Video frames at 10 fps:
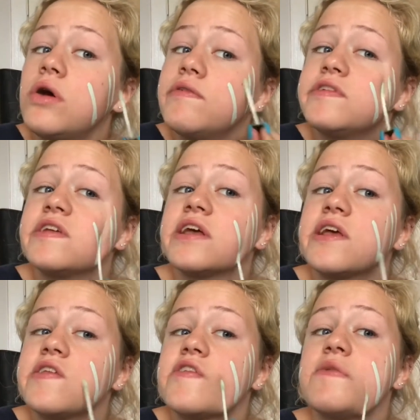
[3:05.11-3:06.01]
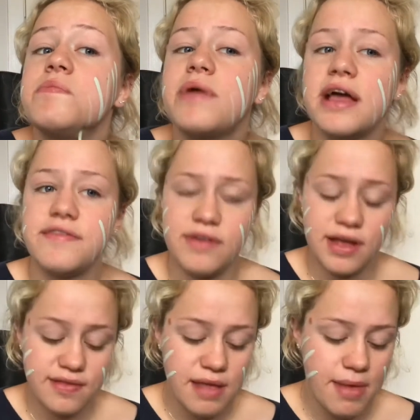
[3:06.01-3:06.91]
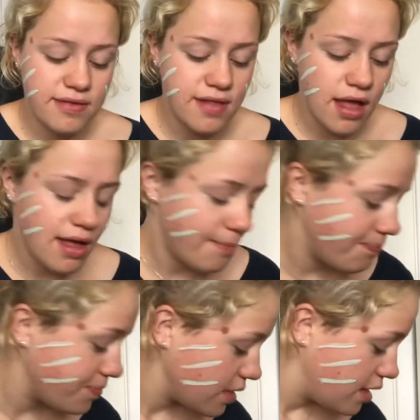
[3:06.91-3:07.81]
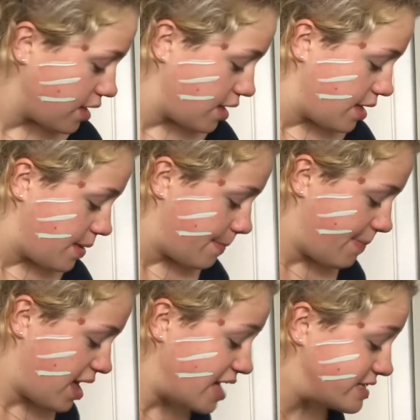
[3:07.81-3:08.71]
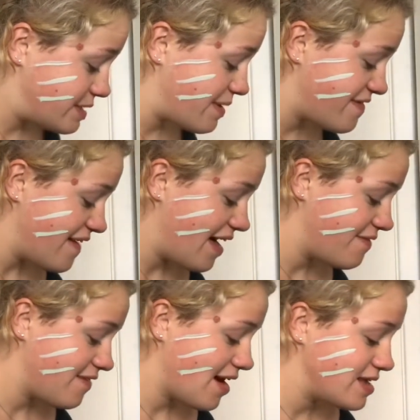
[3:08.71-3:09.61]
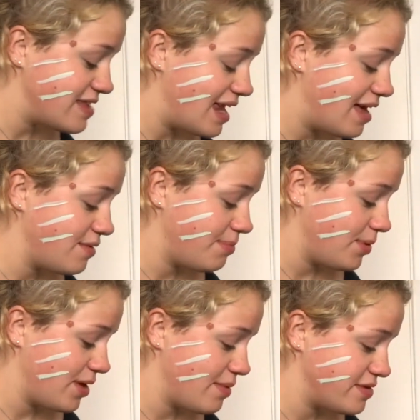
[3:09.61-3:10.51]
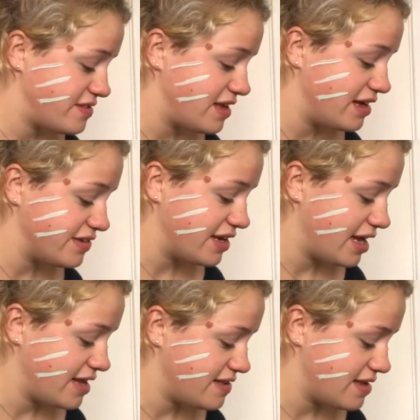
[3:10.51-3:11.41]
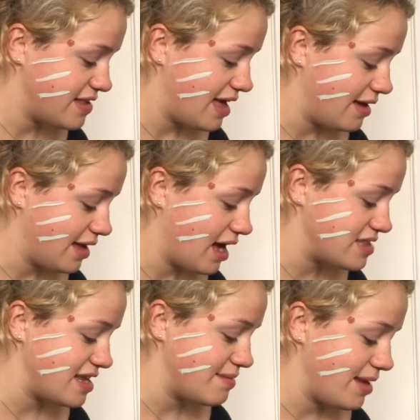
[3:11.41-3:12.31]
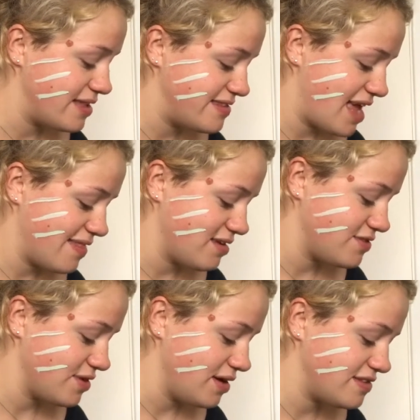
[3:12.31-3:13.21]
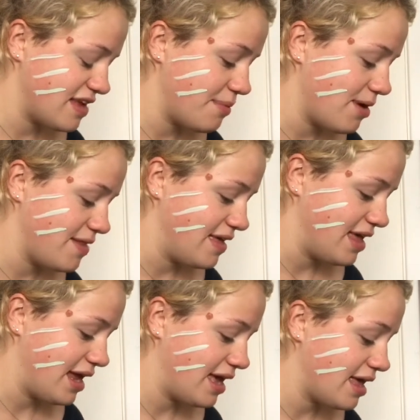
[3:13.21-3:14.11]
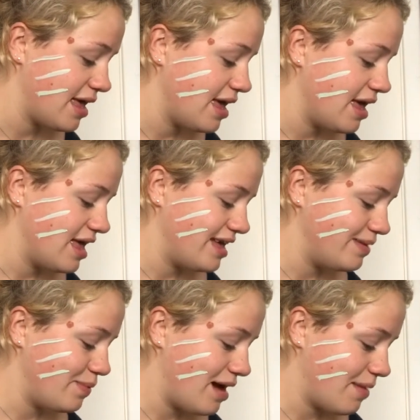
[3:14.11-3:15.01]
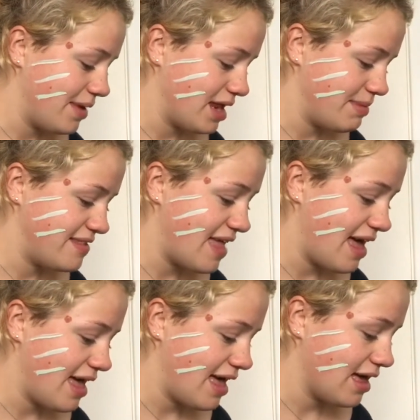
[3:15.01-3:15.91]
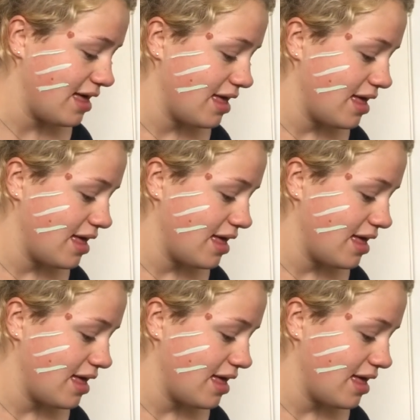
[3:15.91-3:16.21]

Obviously EasyJet paid for it as they messed up. But actually, fair, for a hotel airport, it was such a nice hotel. I didn't mind staying there at all. I was so worried, thinking like, where are we going to be staying?